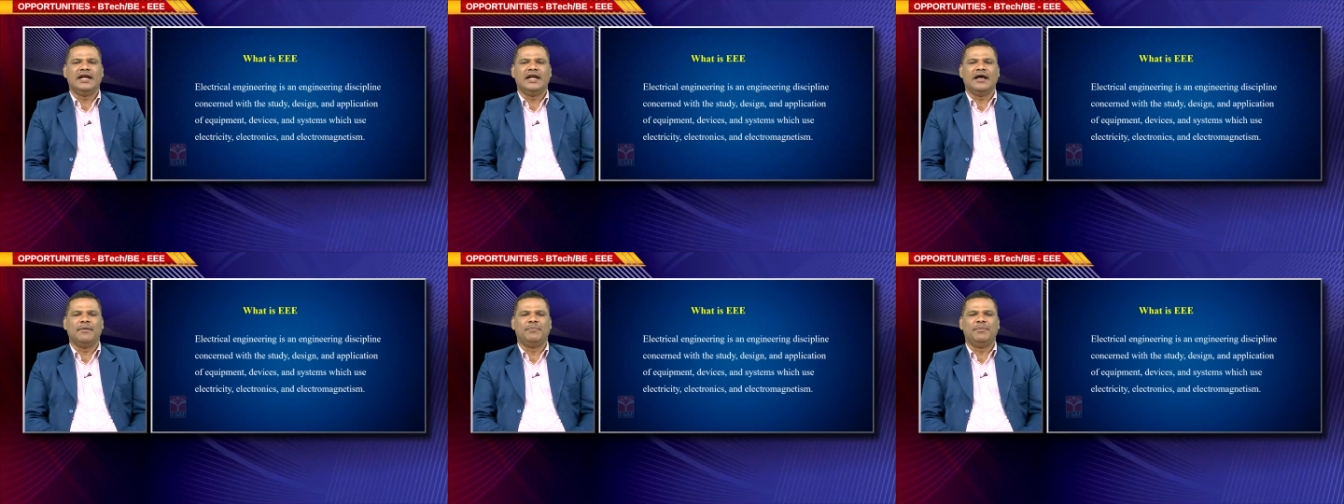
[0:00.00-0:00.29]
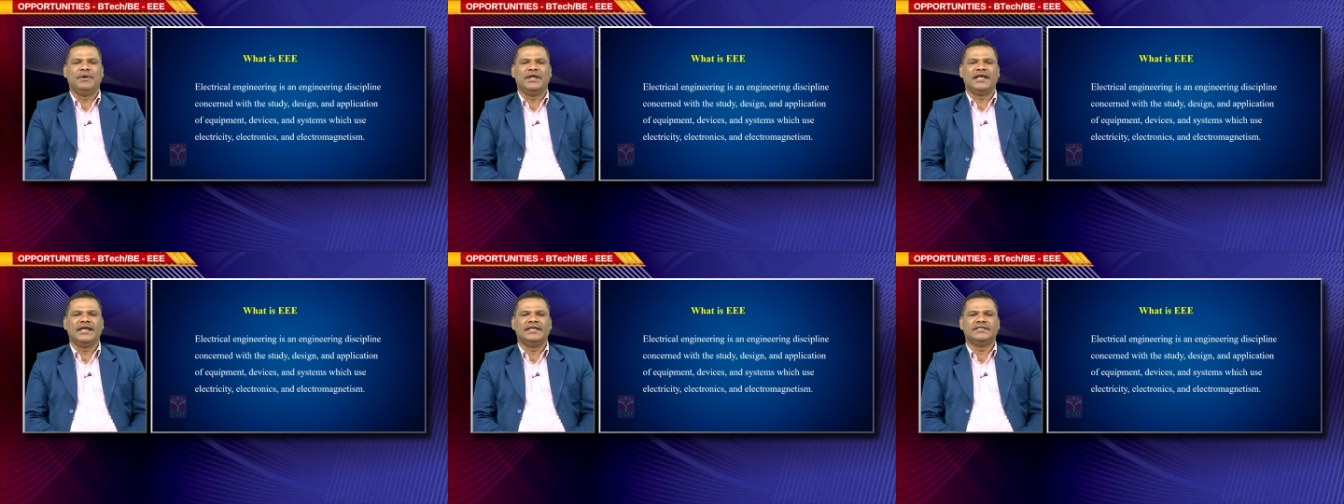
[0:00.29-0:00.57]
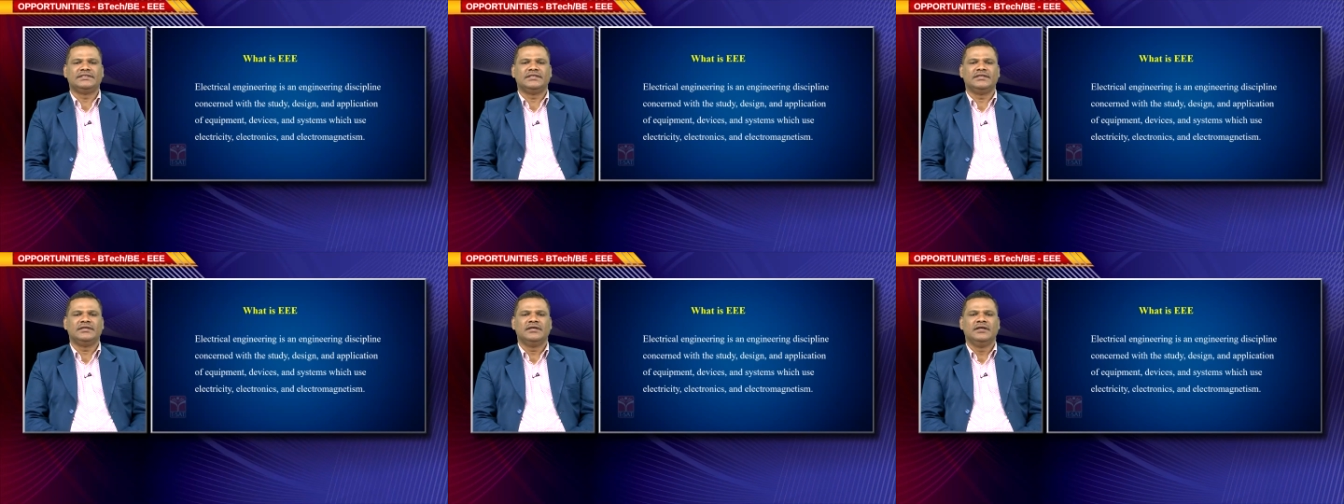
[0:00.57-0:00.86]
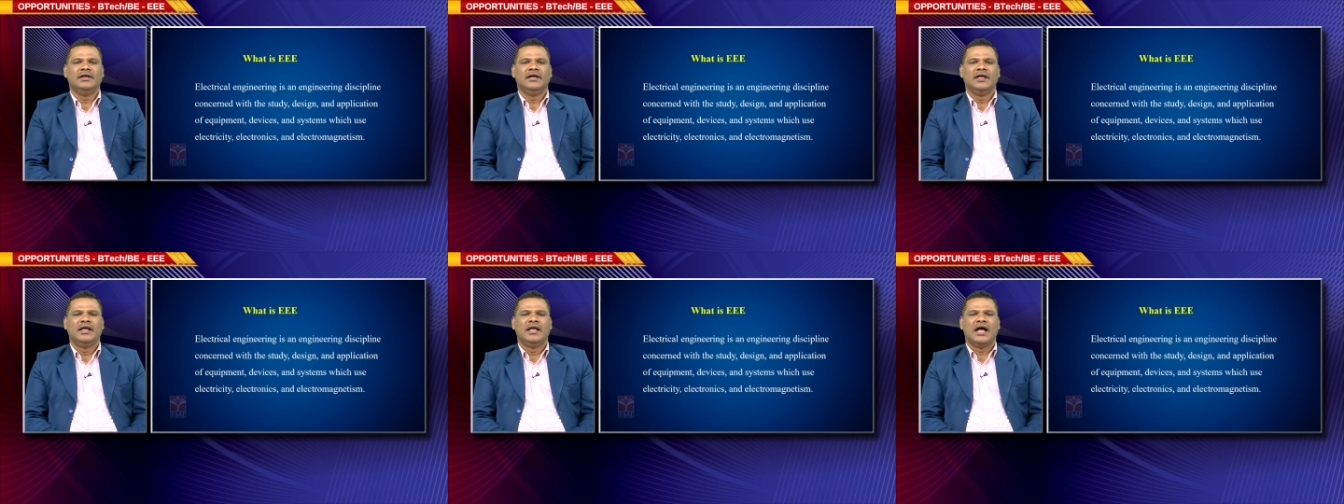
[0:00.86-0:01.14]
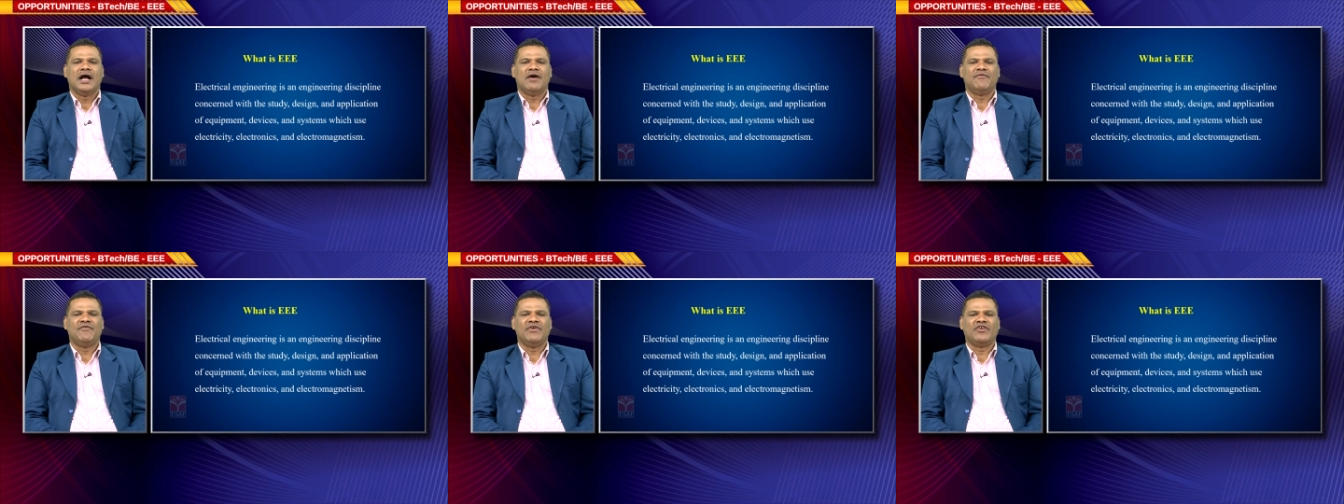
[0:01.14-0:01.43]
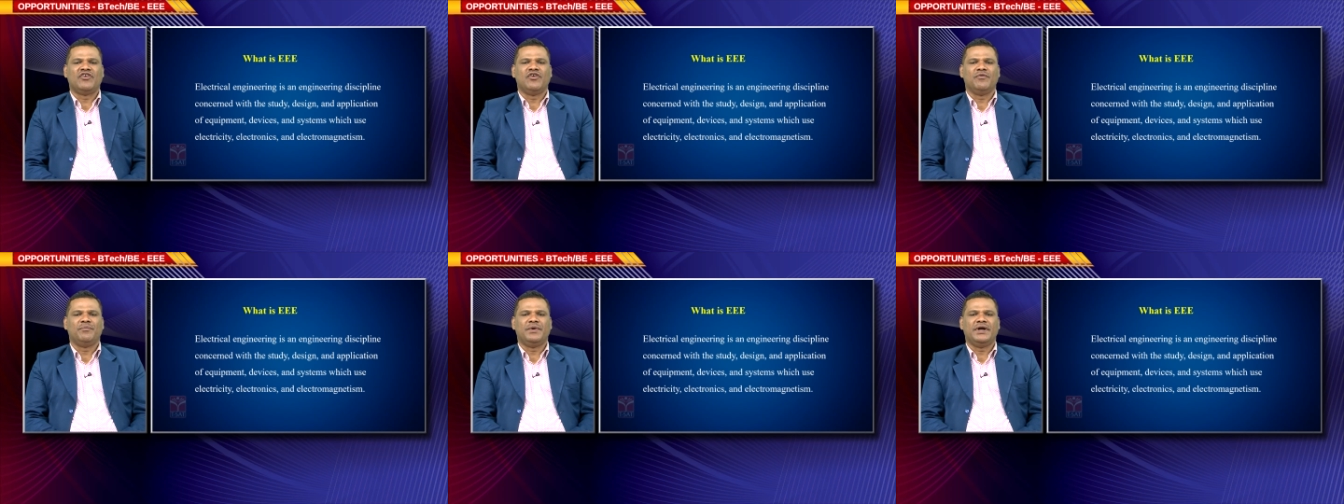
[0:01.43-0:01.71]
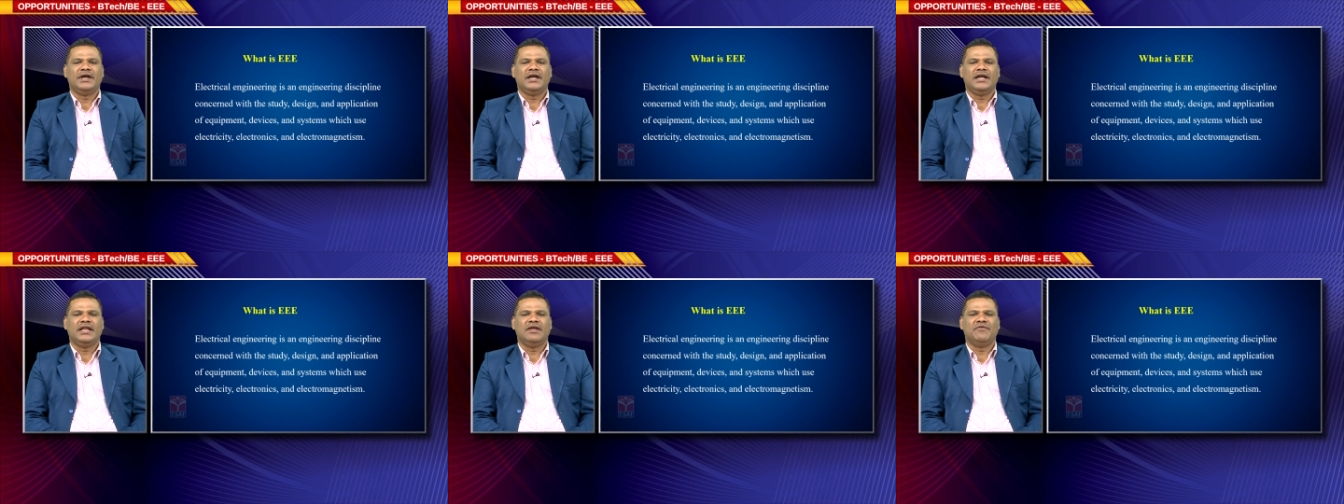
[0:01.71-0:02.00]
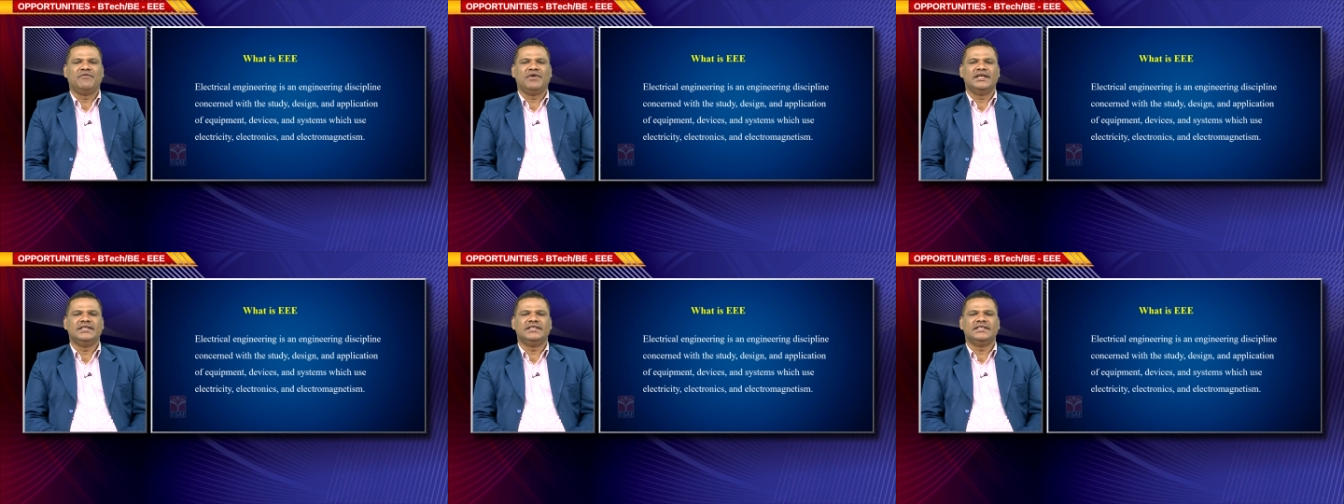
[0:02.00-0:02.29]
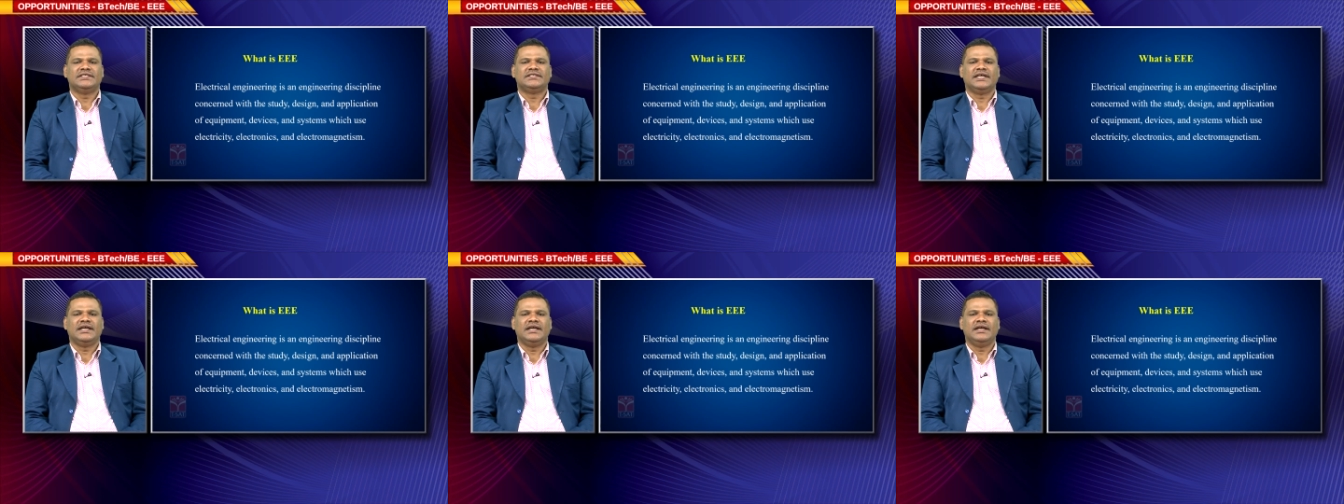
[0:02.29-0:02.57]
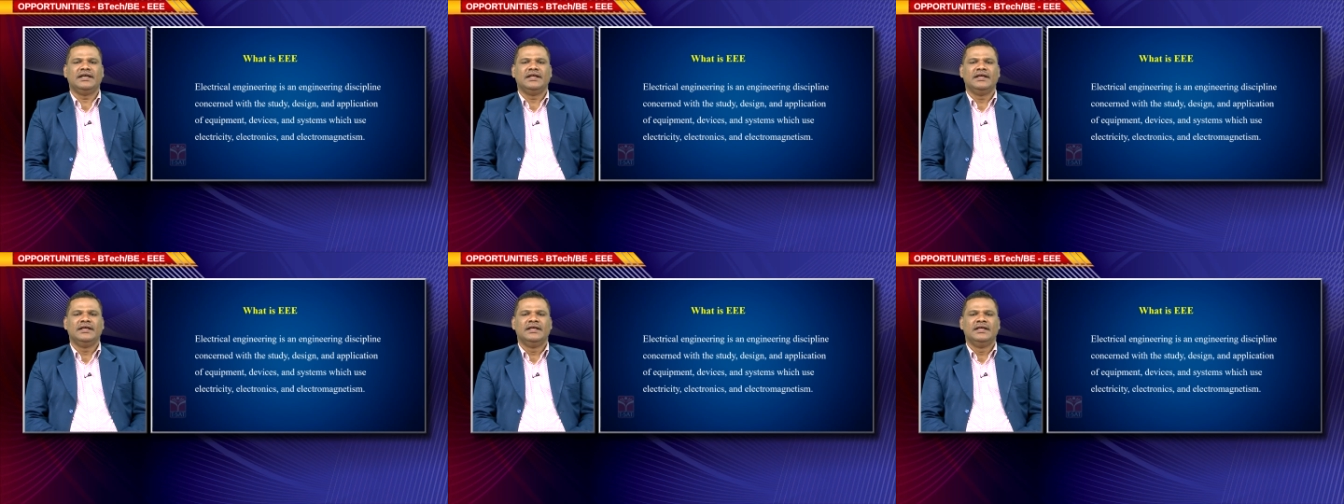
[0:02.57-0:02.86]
application of equipment, devices and